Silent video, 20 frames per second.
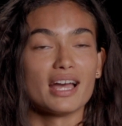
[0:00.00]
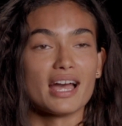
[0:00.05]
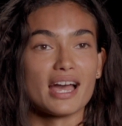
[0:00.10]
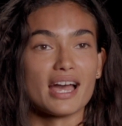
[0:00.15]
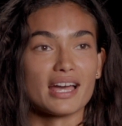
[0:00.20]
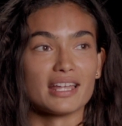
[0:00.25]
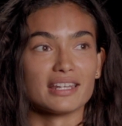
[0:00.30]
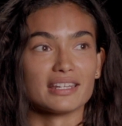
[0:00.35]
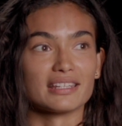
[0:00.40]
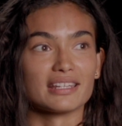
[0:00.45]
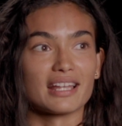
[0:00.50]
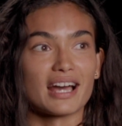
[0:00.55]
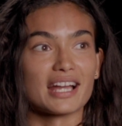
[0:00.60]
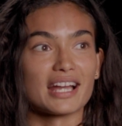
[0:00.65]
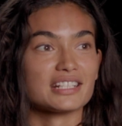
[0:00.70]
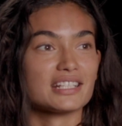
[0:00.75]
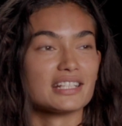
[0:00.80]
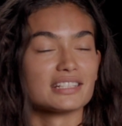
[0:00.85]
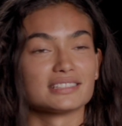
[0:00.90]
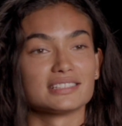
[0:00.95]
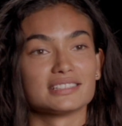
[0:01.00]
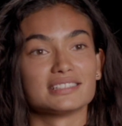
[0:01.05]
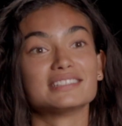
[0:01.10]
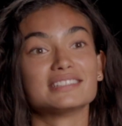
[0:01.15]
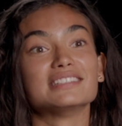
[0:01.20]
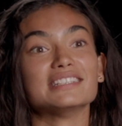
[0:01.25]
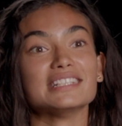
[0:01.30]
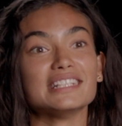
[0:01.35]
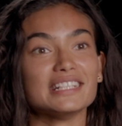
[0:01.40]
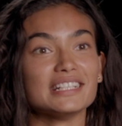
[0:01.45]
and I get to
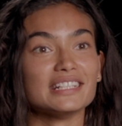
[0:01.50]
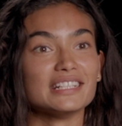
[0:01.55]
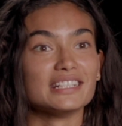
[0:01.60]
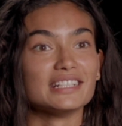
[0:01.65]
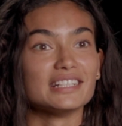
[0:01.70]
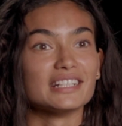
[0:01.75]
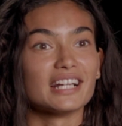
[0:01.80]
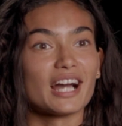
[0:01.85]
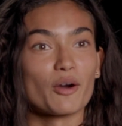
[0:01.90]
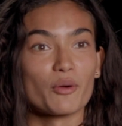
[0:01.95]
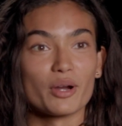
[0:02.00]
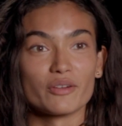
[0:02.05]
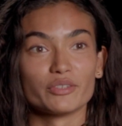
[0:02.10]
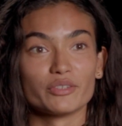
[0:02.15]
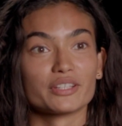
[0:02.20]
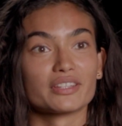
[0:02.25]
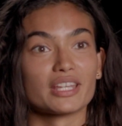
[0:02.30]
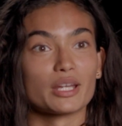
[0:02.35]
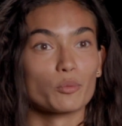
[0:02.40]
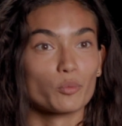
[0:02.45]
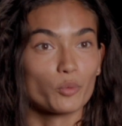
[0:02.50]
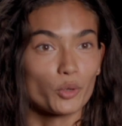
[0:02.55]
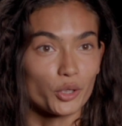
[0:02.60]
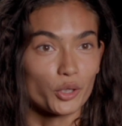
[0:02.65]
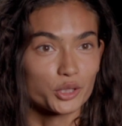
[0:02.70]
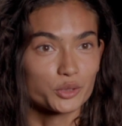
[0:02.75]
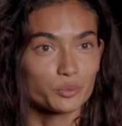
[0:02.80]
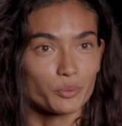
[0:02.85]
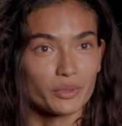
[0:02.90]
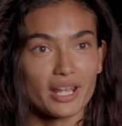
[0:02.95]
see how everything works.